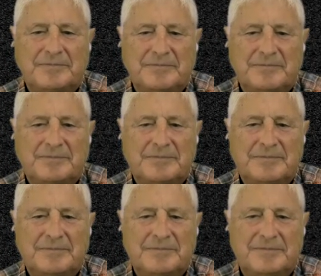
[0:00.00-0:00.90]

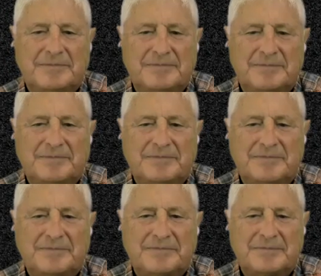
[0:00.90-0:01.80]

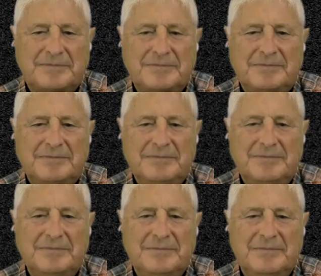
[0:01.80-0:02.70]

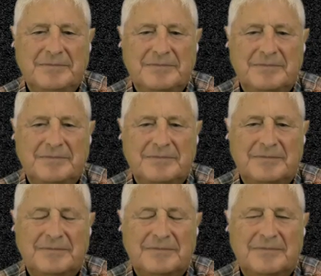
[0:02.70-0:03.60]

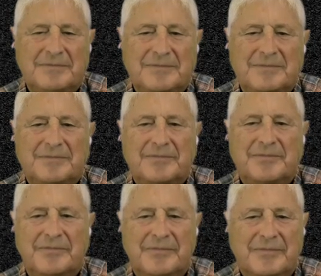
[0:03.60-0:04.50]

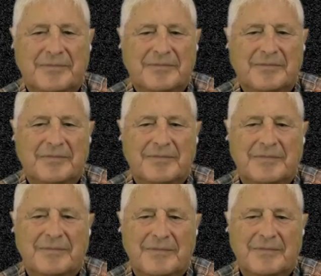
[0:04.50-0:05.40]

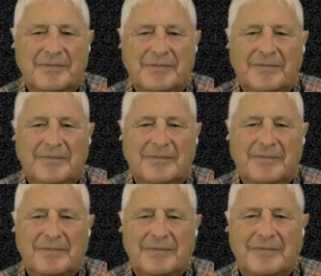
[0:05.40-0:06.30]

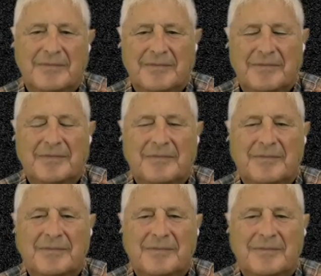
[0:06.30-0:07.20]

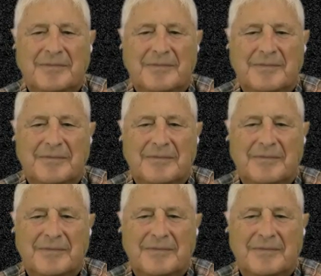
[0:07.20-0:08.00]
No words are spoken by the person on screen.